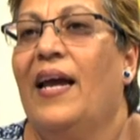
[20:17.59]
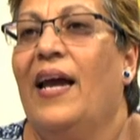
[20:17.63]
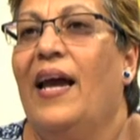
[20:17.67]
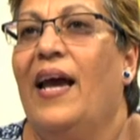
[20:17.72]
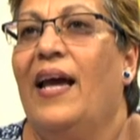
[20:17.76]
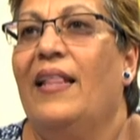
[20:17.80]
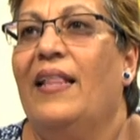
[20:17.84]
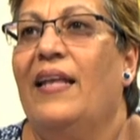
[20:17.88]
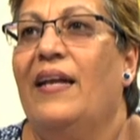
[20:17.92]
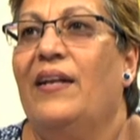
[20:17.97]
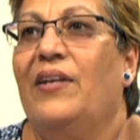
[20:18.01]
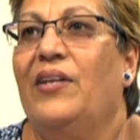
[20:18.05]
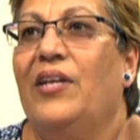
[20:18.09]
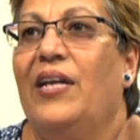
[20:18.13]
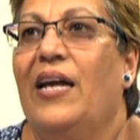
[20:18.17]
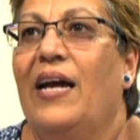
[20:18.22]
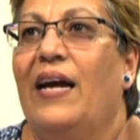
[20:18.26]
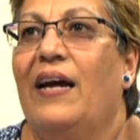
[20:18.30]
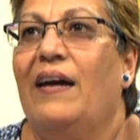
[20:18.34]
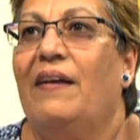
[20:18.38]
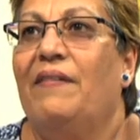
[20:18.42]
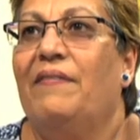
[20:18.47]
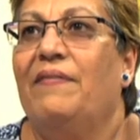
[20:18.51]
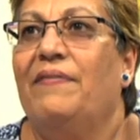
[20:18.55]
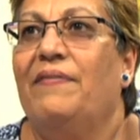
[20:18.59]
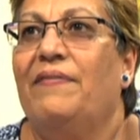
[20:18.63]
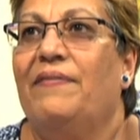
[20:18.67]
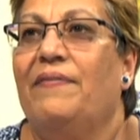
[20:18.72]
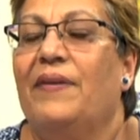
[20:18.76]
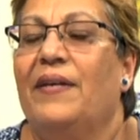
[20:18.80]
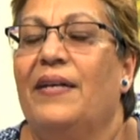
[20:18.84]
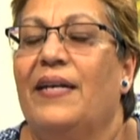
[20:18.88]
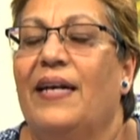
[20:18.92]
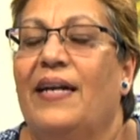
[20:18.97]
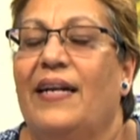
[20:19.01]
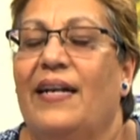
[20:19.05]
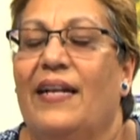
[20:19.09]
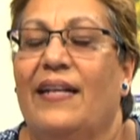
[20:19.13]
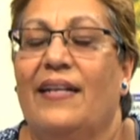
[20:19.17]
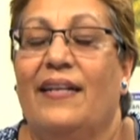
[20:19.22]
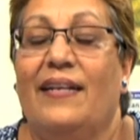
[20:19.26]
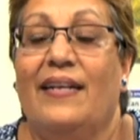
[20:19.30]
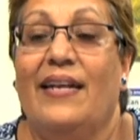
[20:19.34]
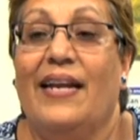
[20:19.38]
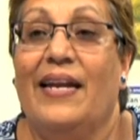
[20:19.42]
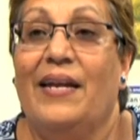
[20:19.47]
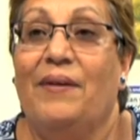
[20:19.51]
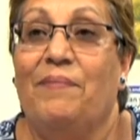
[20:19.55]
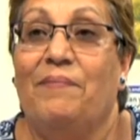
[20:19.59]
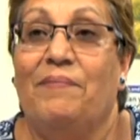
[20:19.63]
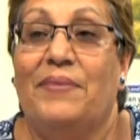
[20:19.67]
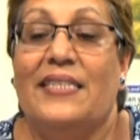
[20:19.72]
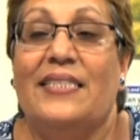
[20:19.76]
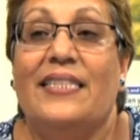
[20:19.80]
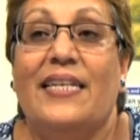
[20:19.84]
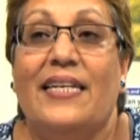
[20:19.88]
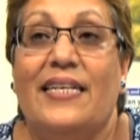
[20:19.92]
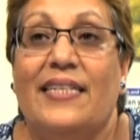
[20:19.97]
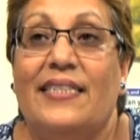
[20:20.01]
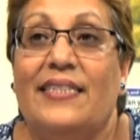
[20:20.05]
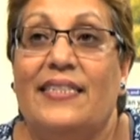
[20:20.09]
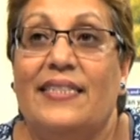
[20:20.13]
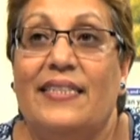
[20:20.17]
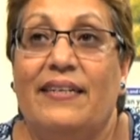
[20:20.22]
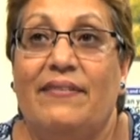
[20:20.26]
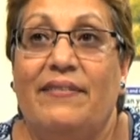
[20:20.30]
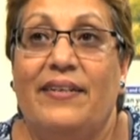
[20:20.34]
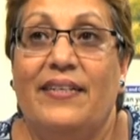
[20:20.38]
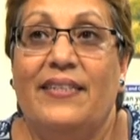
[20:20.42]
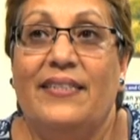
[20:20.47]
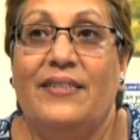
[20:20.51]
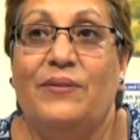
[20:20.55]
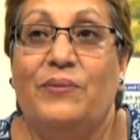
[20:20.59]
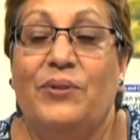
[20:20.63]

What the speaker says: And then you have another name, Bacillus cereus,